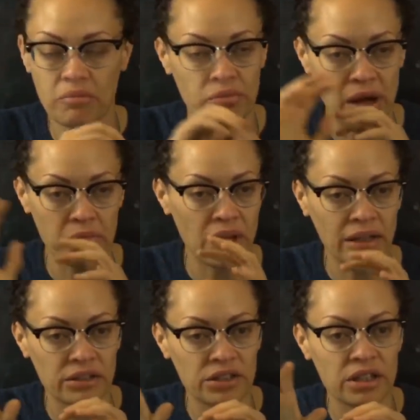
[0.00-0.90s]
I
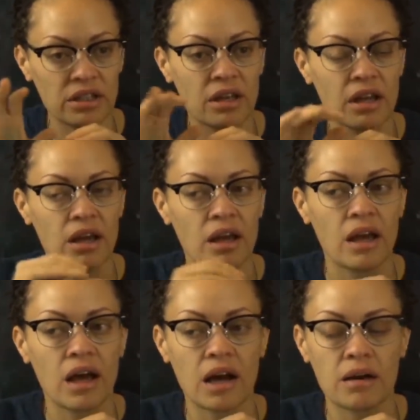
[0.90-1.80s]
blocked Nasheed.
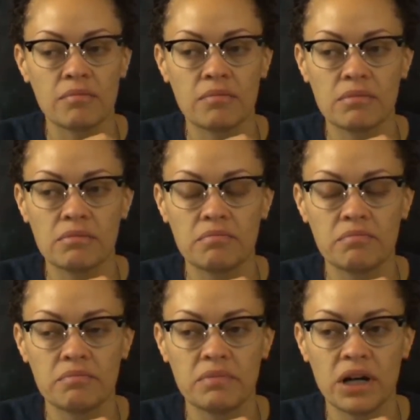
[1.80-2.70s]

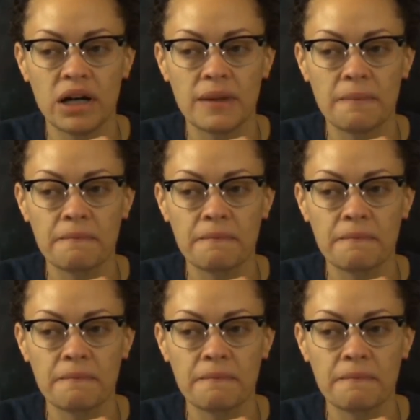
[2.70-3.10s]
But